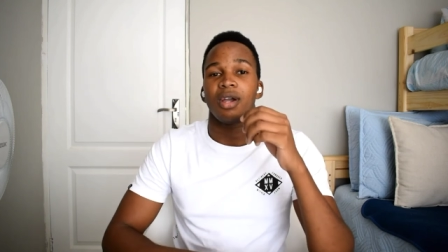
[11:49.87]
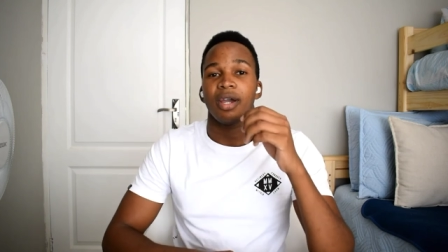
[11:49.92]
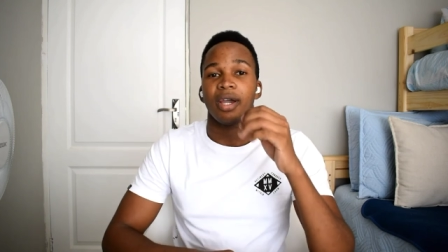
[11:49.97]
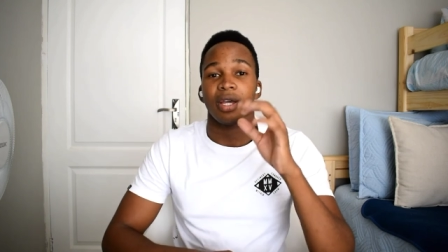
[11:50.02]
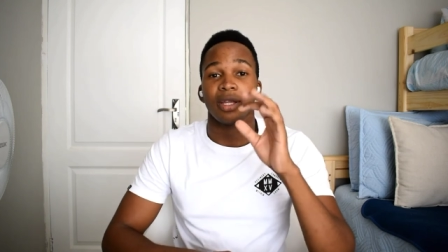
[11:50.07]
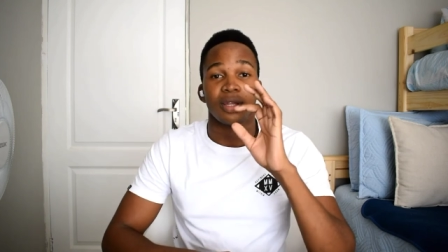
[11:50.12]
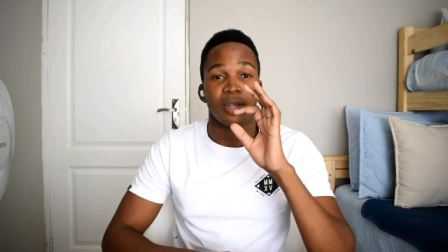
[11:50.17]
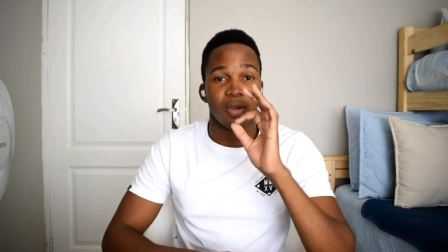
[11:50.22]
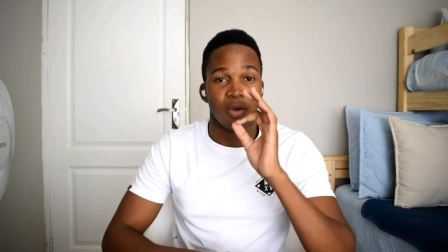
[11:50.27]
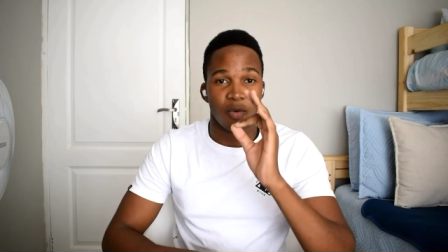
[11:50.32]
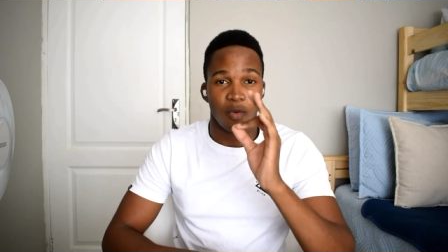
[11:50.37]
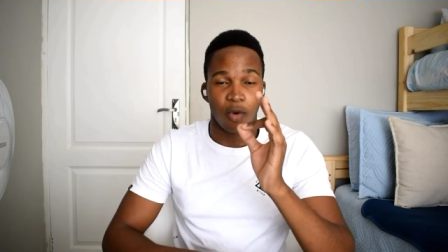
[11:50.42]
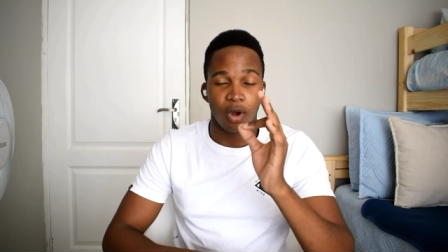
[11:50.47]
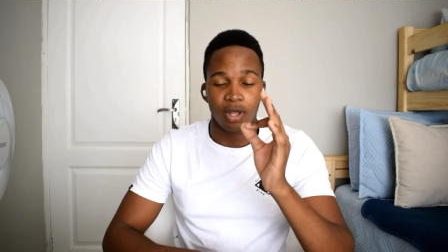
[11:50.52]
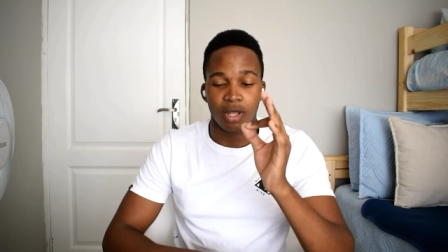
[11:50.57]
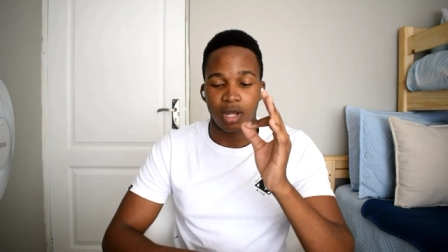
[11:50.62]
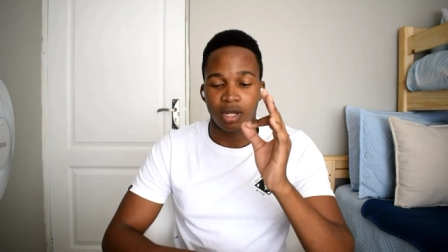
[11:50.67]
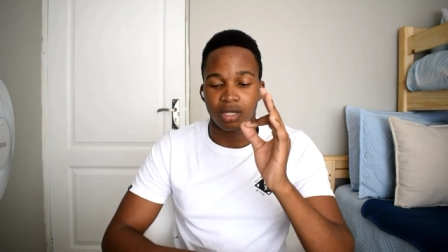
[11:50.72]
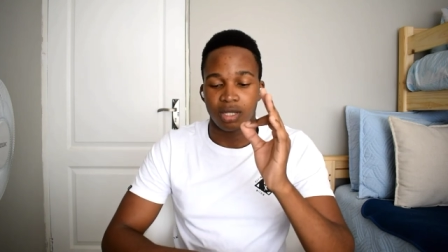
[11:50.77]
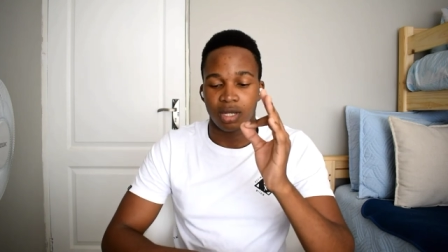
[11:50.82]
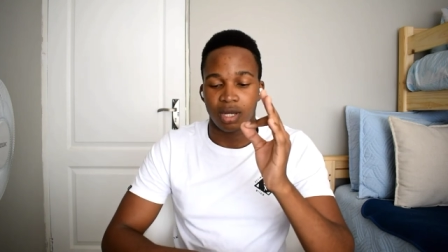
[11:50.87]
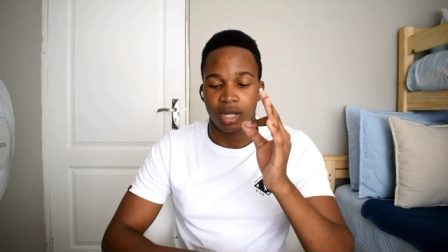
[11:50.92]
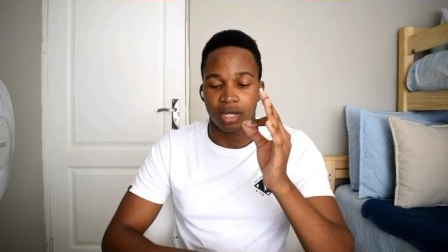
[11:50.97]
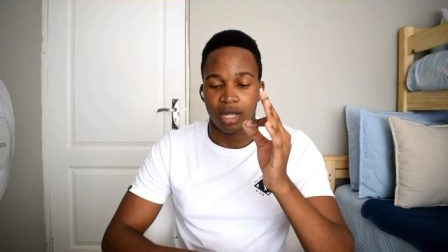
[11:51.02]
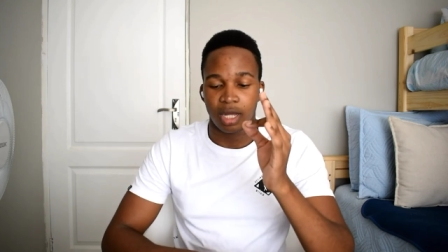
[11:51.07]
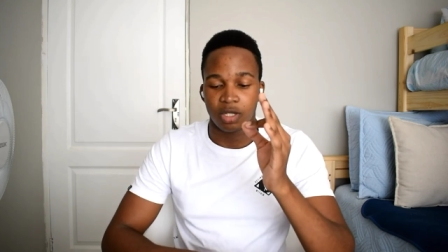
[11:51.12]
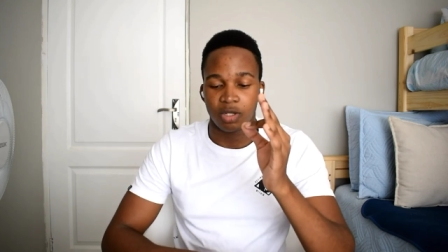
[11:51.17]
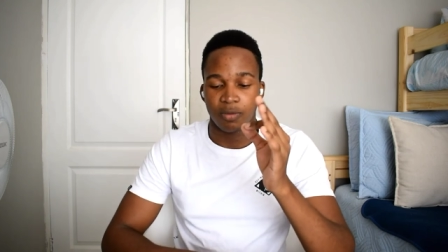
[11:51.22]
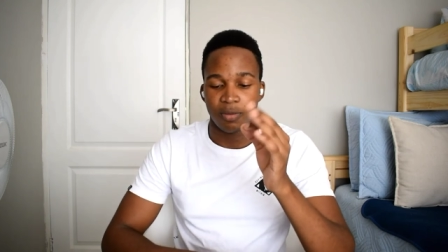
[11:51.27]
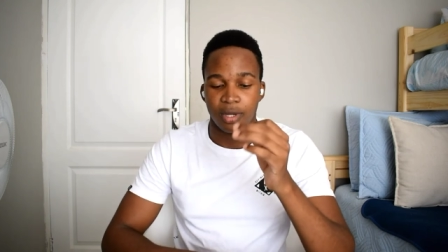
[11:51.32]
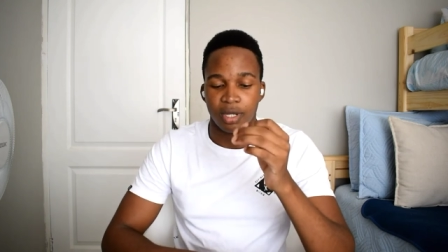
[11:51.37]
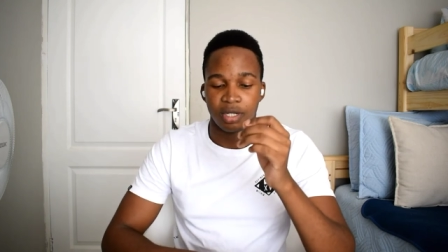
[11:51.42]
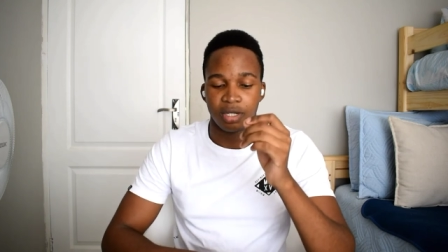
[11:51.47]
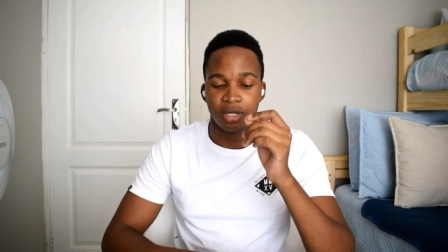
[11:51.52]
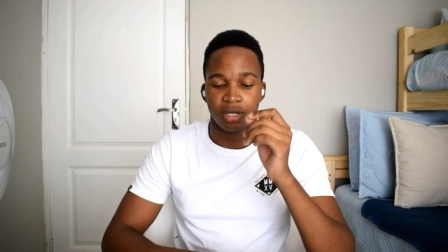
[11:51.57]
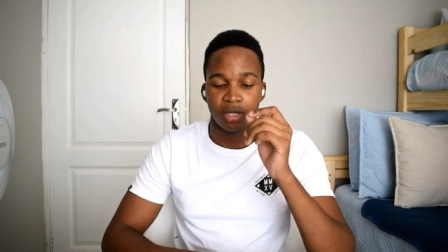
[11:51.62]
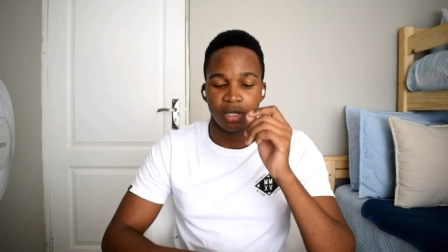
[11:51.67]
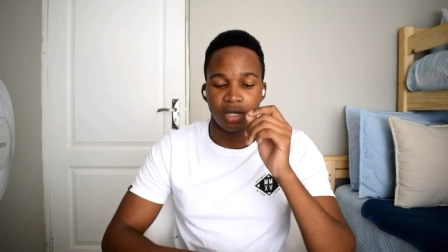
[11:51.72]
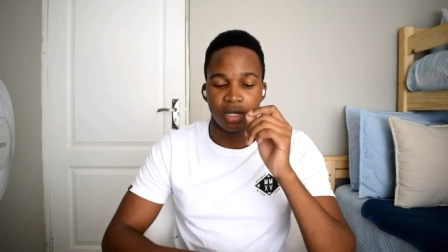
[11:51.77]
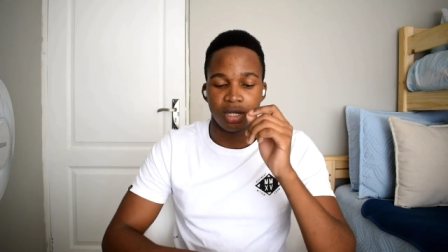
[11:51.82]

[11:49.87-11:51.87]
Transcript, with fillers: Right. One last thing I'd like to mention